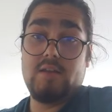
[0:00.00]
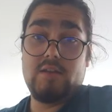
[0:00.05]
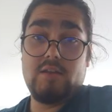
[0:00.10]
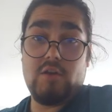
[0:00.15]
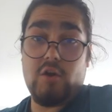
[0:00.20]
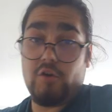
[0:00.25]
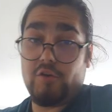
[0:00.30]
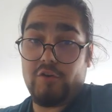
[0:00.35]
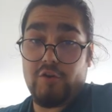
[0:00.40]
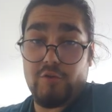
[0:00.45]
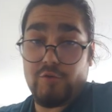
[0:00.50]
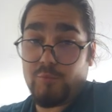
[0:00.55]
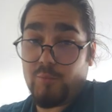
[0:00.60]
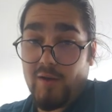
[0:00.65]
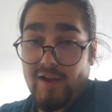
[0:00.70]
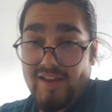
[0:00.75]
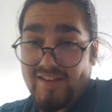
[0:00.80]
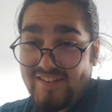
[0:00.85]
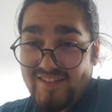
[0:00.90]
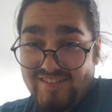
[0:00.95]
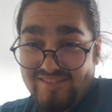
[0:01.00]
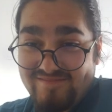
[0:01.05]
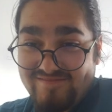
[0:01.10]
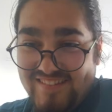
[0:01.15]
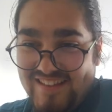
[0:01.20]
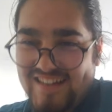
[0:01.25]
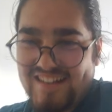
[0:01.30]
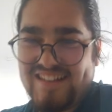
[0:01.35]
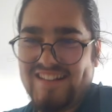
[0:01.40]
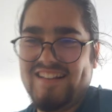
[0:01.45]
God knows why I didn't.
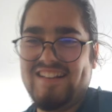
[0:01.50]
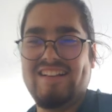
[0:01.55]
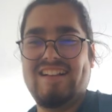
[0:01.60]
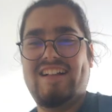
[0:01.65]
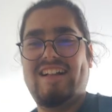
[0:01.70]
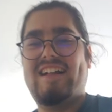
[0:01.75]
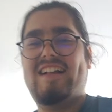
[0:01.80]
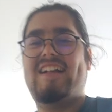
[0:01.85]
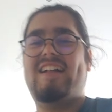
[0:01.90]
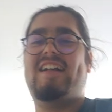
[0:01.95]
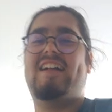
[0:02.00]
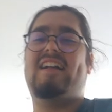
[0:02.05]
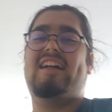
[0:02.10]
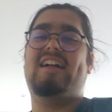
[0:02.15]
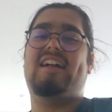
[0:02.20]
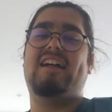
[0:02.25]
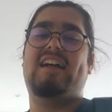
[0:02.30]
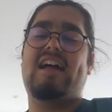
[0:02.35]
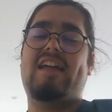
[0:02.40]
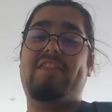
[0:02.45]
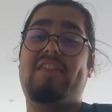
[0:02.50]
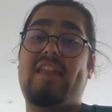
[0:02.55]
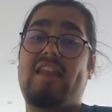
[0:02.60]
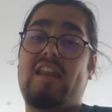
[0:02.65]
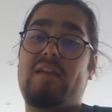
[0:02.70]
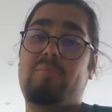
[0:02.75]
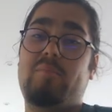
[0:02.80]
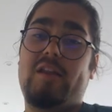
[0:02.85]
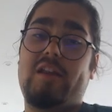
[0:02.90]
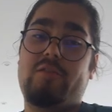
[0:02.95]
And then
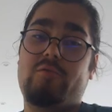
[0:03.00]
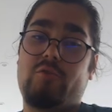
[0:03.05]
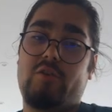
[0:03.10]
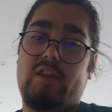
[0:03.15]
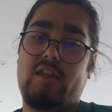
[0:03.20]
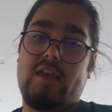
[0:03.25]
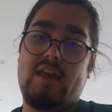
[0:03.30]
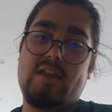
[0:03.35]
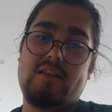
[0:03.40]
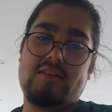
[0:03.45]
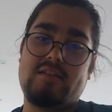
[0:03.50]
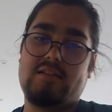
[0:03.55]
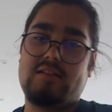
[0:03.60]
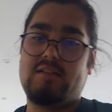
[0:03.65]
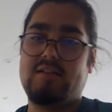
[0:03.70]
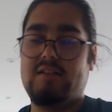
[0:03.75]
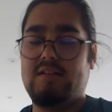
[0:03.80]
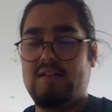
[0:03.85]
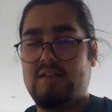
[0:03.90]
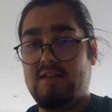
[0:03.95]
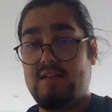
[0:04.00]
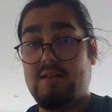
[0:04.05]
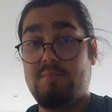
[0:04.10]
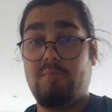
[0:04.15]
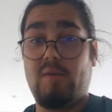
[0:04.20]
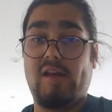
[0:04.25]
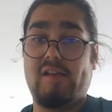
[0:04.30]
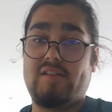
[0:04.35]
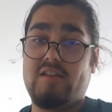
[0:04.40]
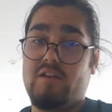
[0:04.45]
I played rook e8.
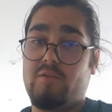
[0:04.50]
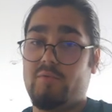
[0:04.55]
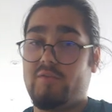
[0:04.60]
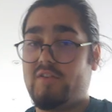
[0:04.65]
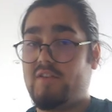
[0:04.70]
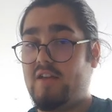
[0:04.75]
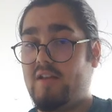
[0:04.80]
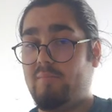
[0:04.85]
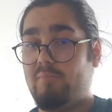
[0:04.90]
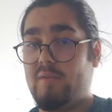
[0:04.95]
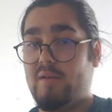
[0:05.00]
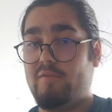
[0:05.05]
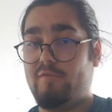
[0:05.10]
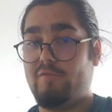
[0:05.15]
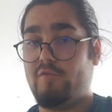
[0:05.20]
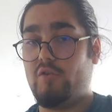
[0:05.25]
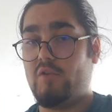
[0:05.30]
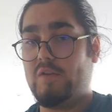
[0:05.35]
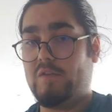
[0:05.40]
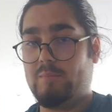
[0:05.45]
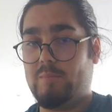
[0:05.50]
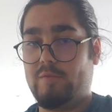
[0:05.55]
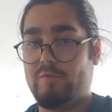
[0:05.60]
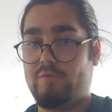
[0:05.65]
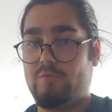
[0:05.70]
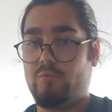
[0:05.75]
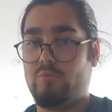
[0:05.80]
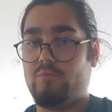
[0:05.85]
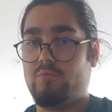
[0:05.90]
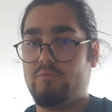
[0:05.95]
My idea was to unpin first
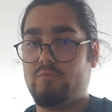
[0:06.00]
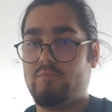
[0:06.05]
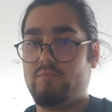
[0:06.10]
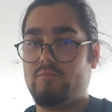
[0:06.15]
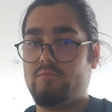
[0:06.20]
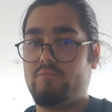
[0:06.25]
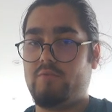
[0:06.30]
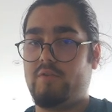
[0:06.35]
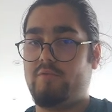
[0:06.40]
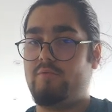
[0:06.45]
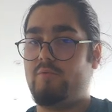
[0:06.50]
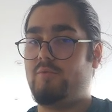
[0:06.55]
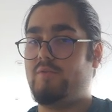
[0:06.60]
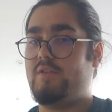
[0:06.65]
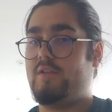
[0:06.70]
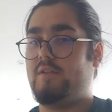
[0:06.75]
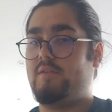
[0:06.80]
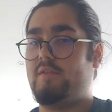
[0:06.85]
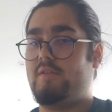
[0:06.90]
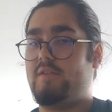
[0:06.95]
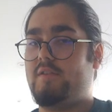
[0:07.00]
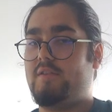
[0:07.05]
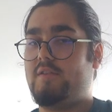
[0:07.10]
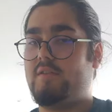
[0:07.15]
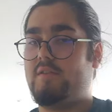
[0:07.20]
before rerouting this